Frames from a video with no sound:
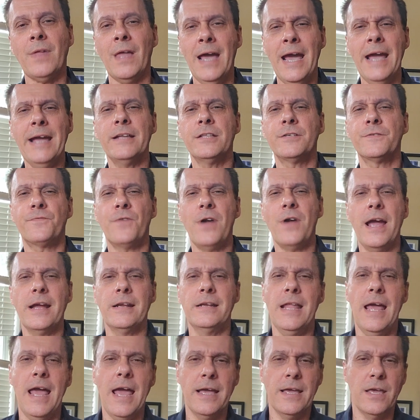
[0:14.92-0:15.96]
Hey, it's
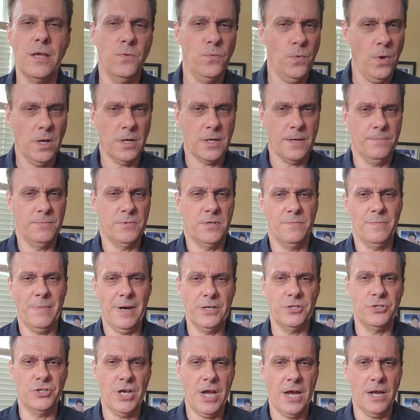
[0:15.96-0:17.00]
Frank Nagy and welcome to
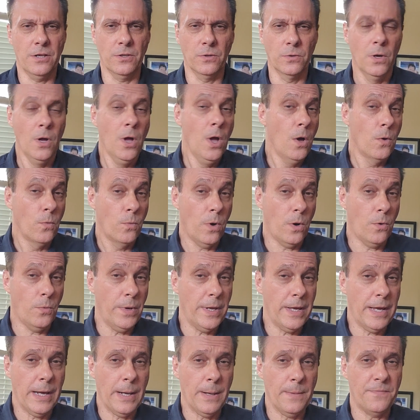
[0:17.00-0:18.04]
my channel where
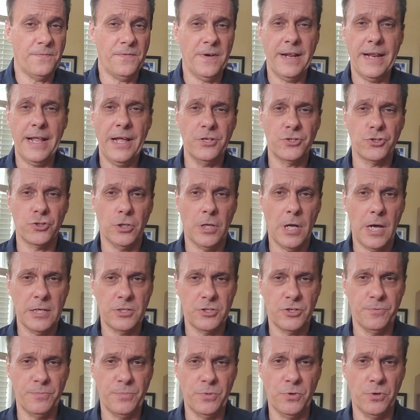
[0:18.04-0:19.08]
we help financial
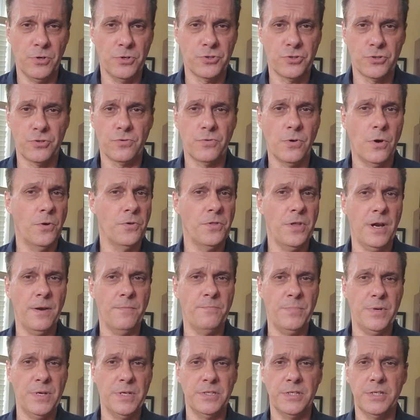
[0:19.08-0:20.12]
entrepreneurs grow their
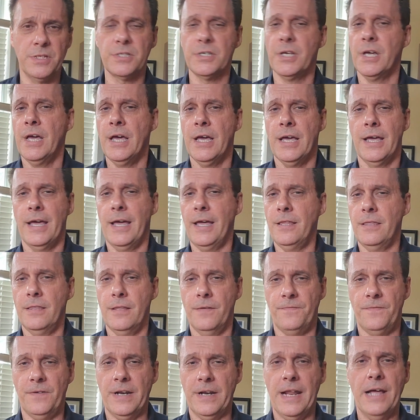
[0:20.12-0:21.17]
business in
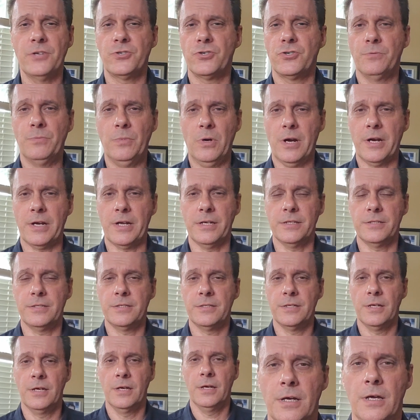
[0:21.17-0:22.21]
the financial
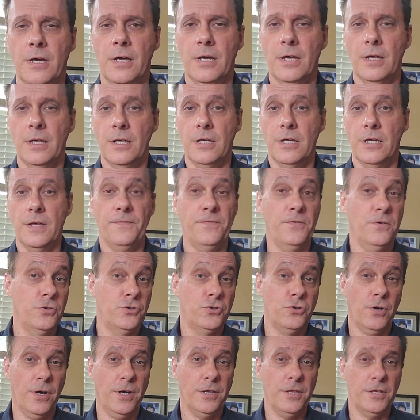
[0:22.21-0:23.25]
markets. If you
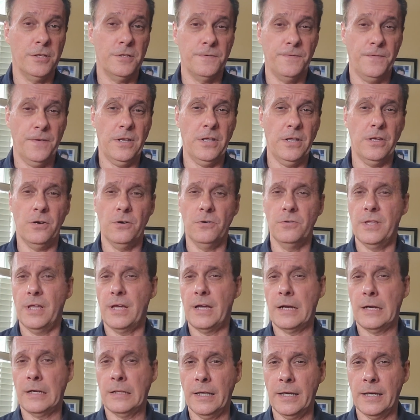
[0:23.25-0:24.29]
enjoyed this video,
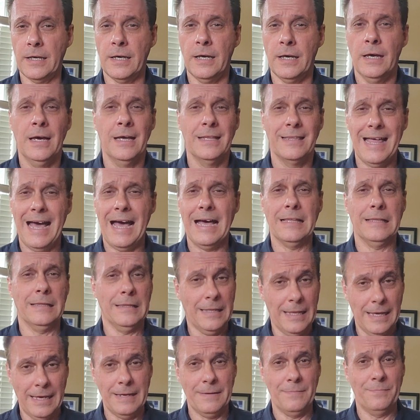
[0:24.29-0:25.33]
then click that
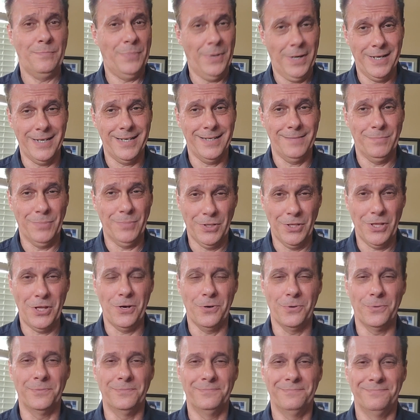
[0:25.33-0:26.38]
like button
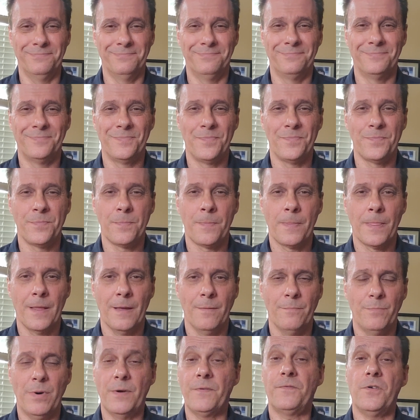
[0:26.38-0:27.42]
below.
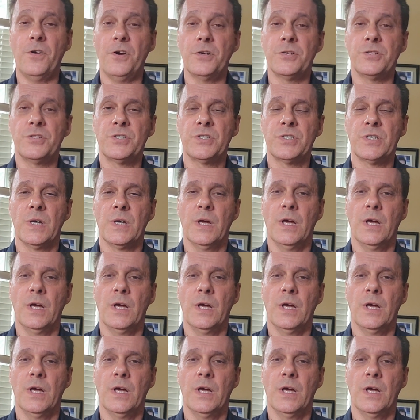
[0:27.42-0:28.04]
But first,